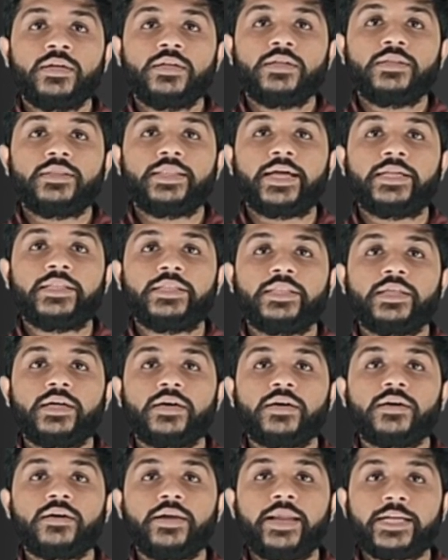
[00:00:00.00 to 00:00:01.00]
Then
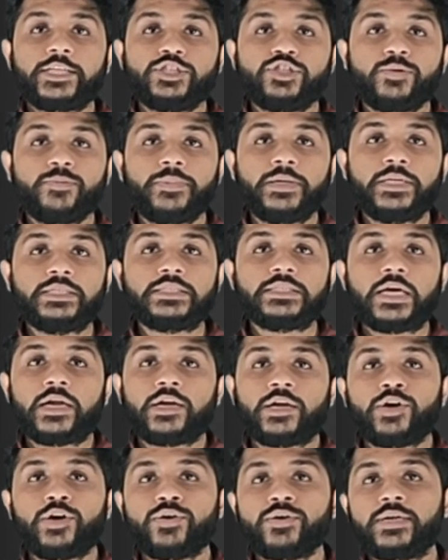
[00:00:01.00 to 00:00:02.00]
the next two pins are
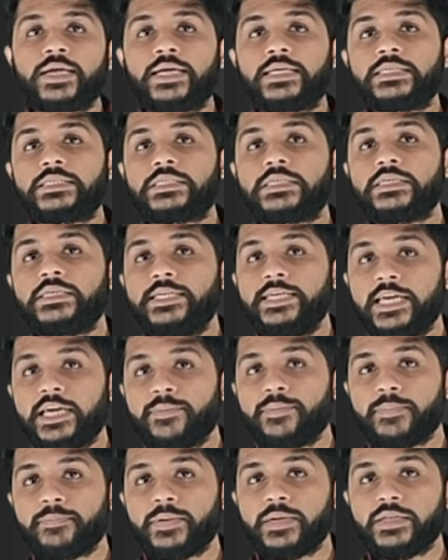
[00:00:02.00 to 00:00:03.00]
known as the
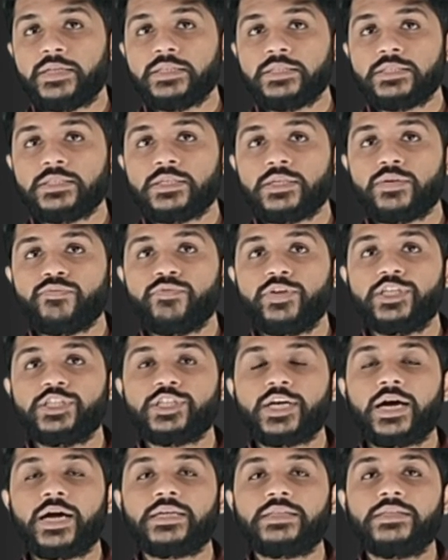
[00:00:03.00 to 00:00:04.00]
DMA pins,
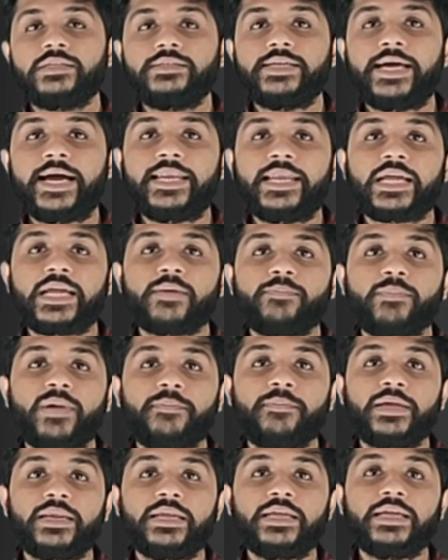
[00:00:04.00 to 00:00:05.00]
which are the direct
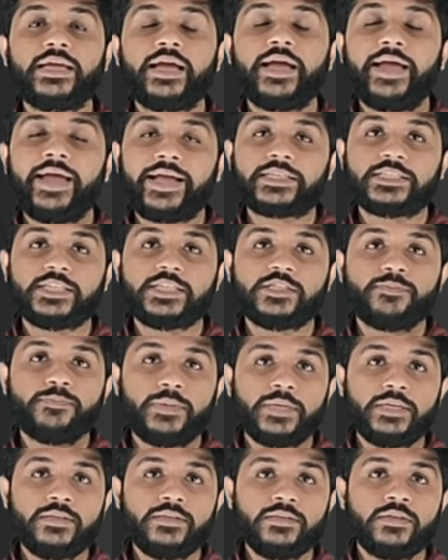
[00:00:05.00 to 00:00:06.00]
memory access
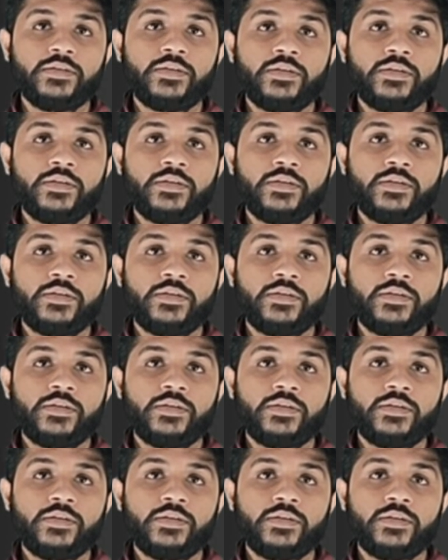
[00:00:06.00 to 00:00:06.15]
pin.